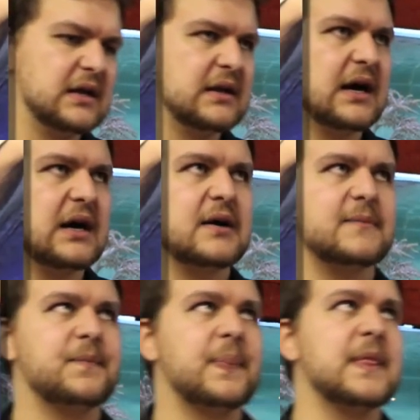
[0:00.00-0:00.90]

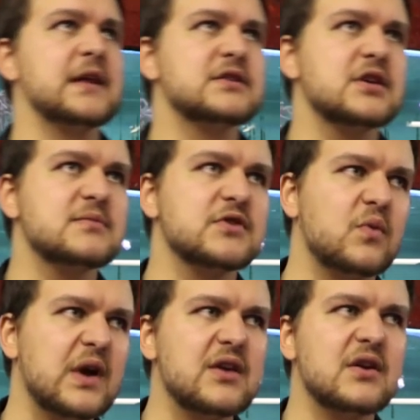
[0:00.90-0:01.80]
Now, in terms
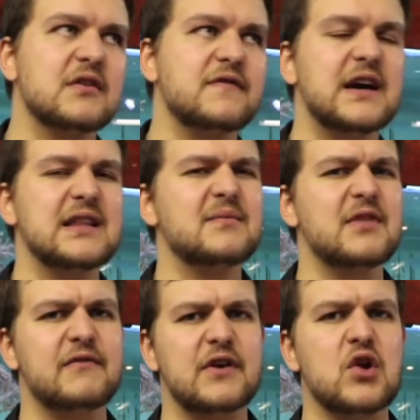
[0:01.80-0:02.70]
of where you're going to find them,
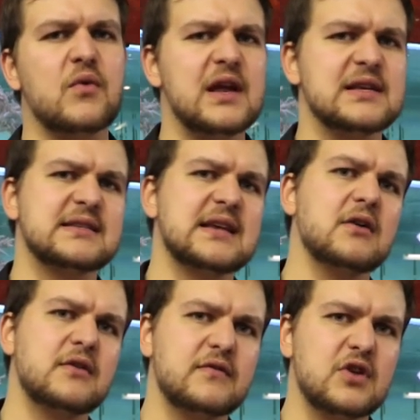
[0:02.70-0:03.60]
they're very rare
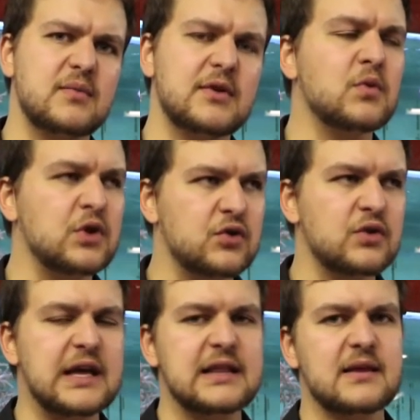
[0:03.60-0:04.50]
south of Durban. We
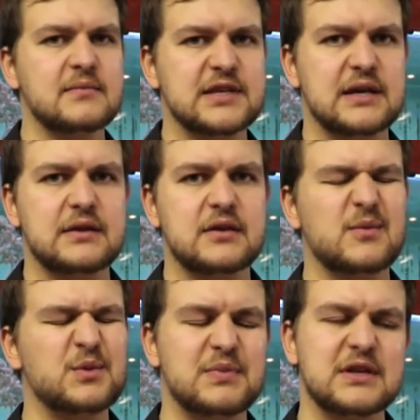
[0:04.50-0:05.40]
do get them south of
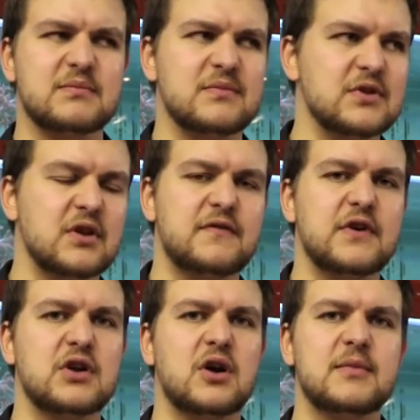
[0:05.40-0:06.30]
Durban, but not
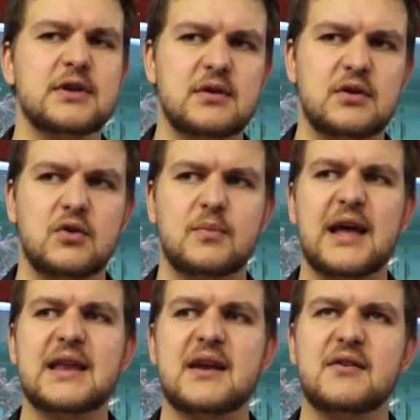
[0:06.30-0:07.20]
very common. Your
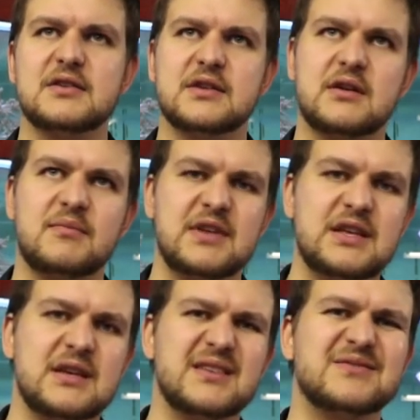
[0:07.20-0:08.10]
main areas are going to
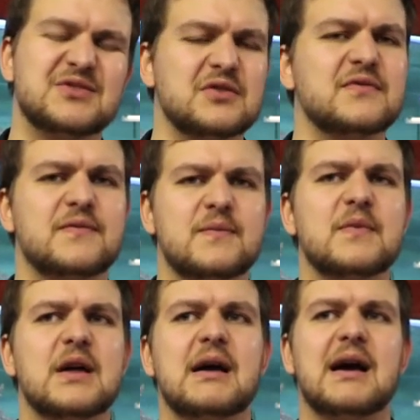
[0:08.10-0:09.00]
be sort
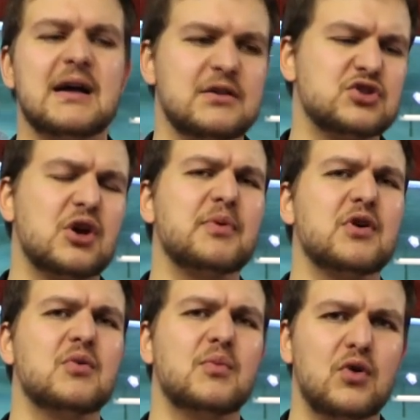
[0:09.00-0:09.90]
of
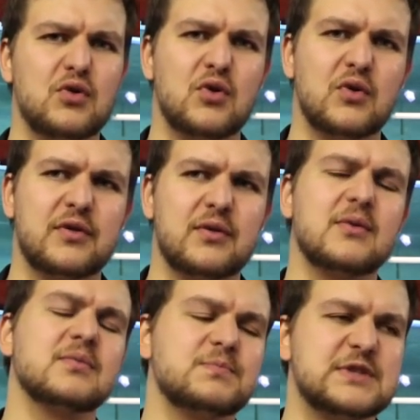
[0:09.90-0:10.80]
tropical, more north
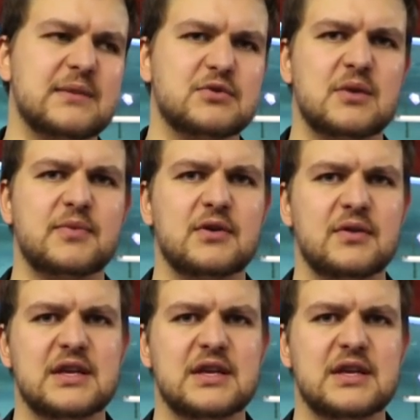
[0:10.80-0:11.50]
or subtropical.